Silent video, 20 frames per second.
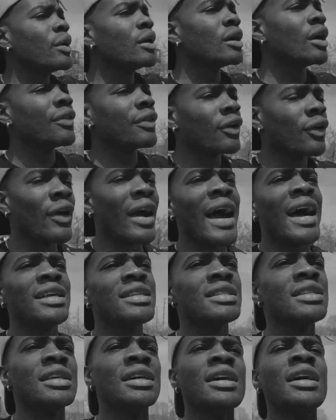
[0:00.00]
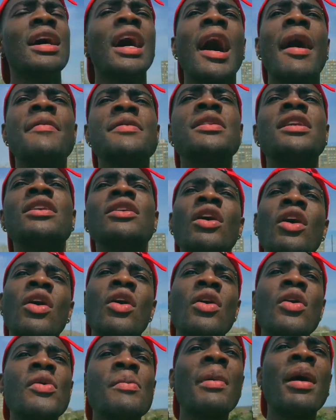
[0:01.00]
doing on the grass?" I'm saying,
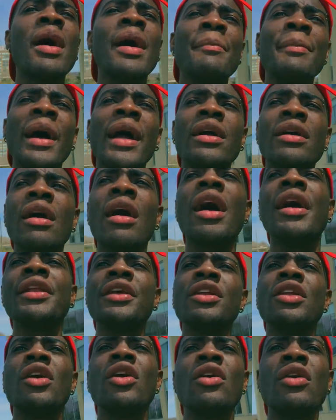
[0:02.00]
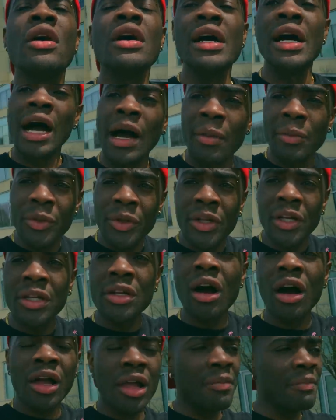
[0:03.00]
"Oh my God, you know, I'm doing a
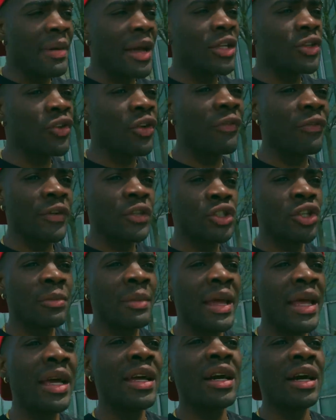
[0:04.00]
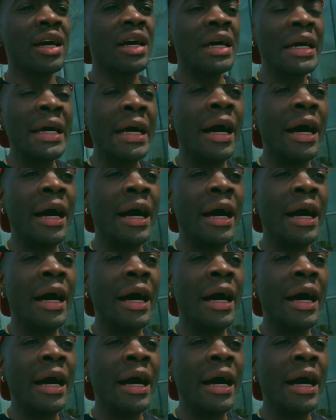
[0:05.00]
documentary for Jamaica.